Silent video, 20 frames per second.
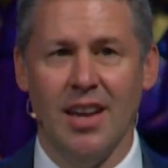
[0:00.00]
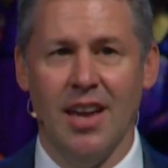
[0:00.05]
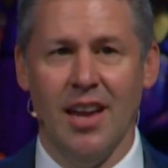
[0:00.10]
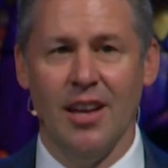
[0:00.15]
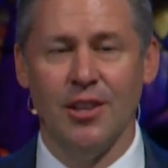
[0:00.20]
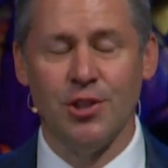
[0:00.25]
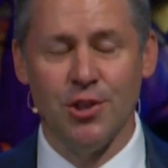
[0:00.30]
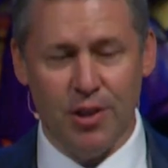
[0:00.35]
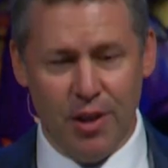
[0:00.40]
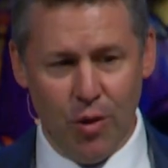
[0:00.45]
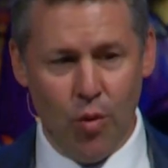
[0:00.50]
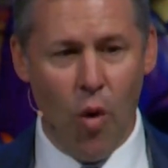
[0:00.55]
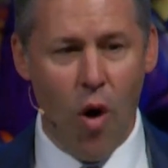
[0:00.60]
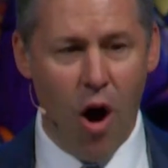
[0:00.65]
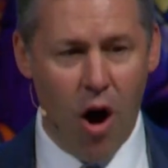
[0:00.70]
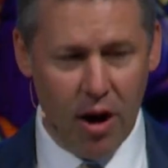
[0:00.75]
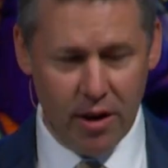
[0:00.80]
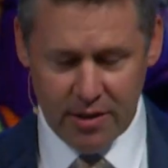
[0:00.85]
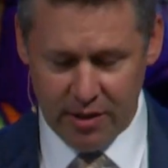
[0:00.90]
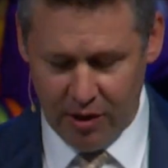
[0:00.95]
And so they
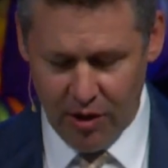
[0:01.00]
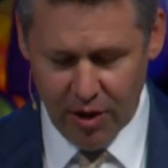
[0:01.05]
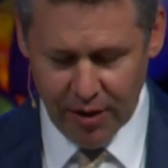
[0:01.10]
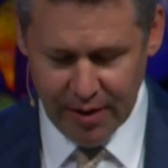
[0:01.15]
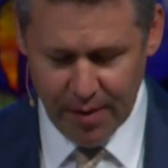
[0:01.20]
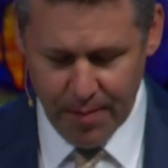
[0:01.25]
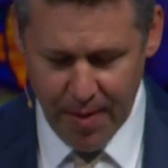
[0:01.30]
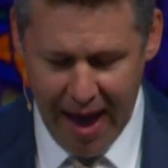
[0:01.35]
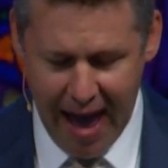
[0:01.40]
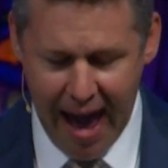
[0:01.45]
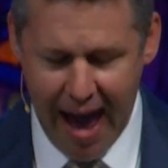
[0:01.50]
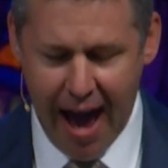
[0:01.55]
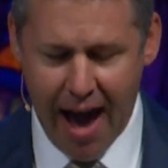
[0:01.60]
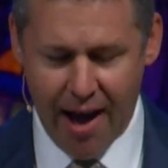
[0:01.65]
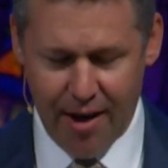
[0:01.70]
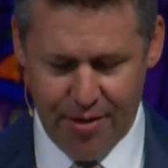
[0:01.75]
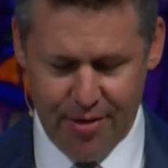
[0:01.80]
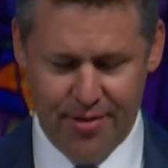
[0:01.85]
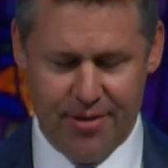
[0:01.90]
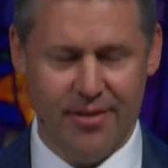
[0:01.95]
walked along the
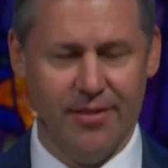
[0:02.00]
path.